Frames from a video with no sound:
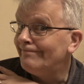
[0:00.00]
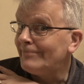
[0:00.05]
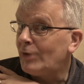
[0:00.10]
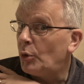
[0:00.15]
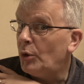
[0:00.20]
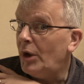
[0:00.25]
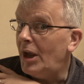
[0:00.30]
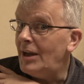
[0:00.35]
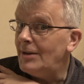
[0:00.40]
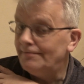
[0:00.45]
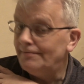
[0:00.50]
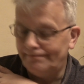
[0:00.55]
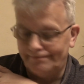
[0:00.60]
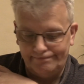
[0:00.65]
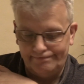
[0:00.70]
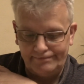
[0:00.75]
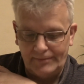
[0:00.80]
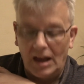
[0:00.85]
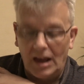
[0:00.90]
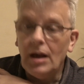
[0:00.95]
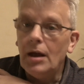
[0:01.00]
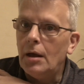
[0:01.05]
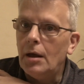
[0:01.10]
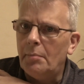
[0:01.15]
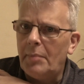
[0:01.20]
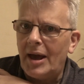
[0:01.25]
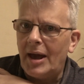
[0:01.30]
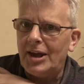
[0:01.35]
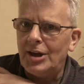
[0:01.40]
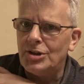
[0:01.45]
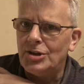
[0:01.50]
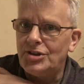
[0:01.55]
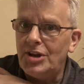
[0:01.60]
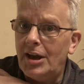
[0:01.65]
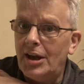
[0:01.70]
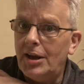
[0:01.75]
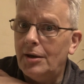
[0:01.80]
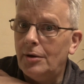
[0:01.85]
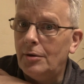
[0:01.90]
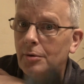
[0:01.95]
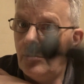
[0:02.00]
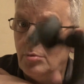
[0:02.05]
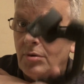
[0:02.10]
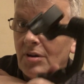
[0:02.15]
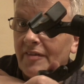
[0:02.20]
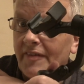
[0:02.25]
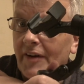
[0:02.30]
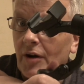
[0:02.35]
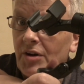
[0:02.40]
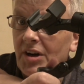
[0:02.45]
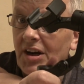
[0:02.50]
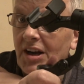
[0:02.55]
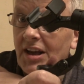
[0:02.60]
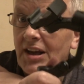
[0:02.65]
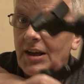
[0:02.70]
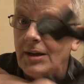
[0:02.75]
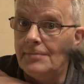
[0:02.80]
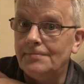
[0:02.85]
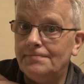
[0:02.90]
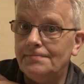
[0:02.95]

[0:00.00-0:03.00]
Okay, back in a sec with the phone in here.